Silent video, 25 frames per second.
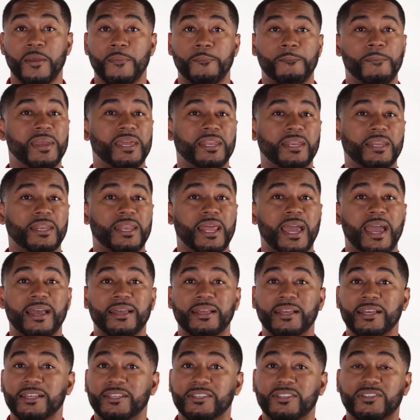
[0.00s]
meaning
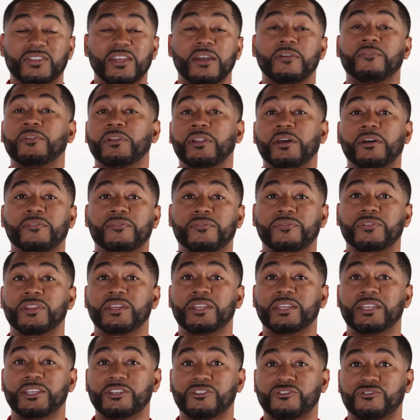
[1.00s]
that several of the
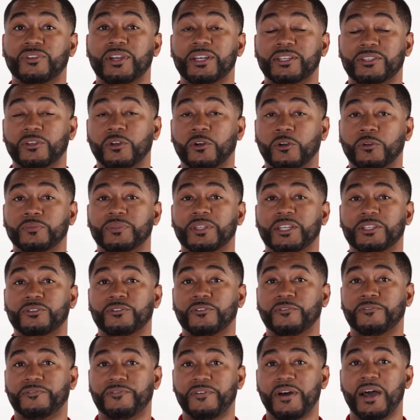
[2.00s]
distressed homes that
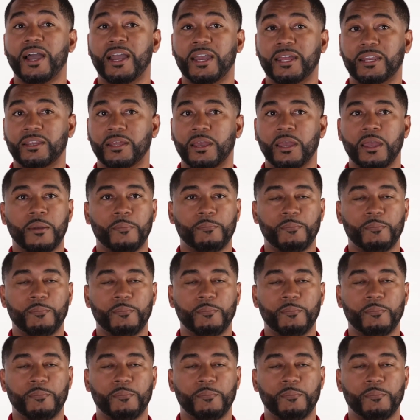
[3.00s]
you find